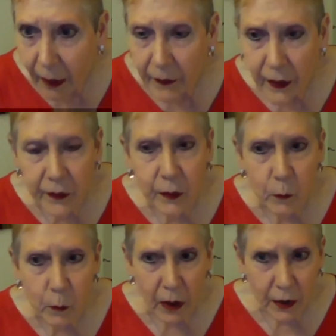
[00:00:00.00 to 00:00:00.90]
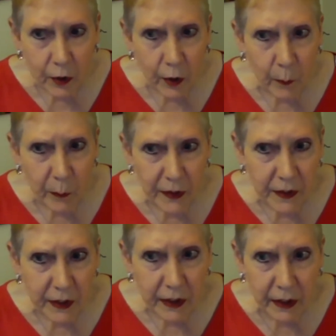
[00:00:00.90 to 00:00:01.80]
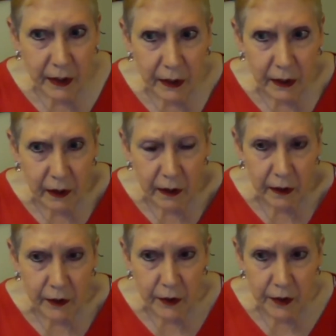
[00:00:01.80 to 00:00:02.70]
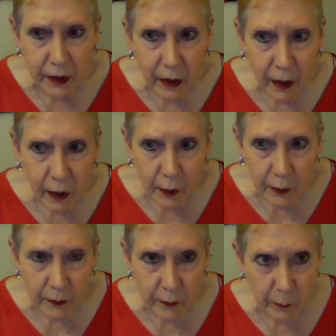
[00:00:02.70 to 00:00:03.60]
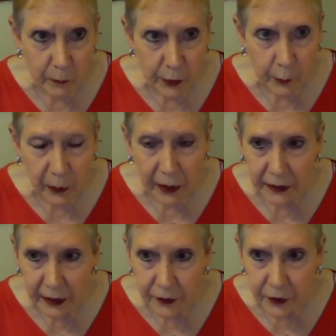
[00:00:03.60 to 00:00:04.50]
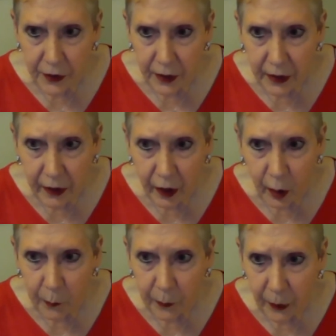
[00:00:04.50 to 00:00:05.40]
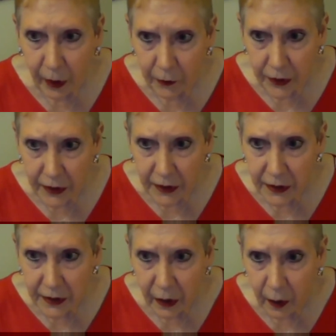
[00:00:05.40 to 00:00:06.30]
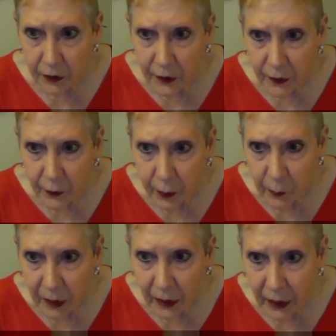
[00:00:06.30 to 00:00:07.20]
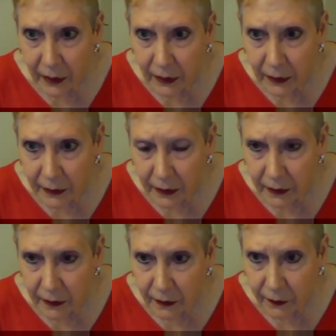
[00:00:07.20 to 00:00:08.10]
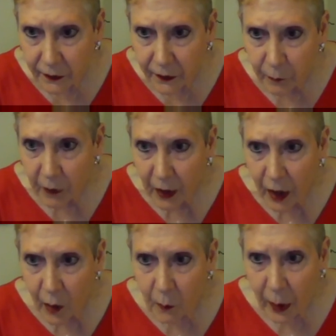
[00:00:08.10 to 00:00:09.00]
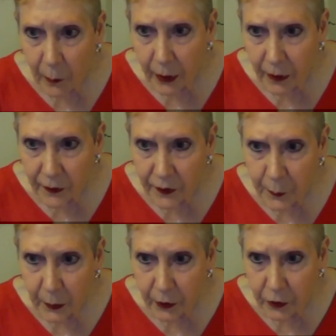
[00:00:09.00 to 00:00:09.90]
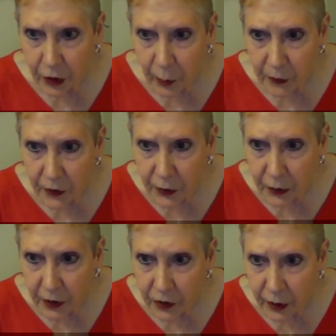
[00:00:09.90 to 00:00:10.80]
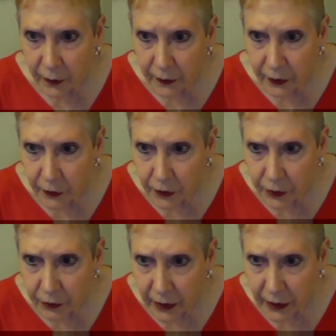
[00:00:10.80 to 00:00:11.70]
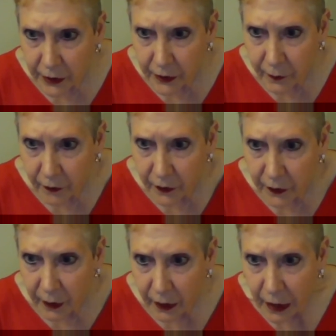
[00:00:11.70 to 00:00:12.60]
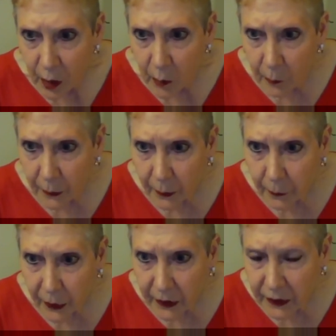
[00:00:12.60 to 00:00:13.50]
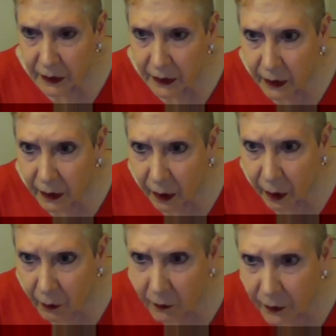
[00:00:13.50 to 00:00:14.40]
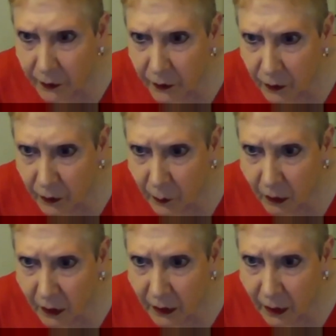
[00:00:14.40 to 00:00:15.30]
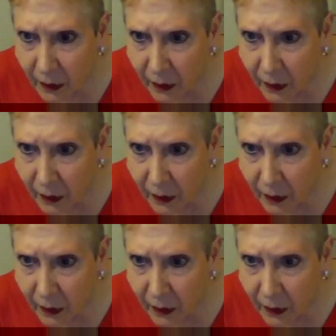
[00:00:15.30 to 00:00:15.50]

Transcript: there's one comment here that you you might like to take up. I'll read it out. It's from Lynn Innes, my parents spoke German to each other and to relatives, but oh, that's not the one.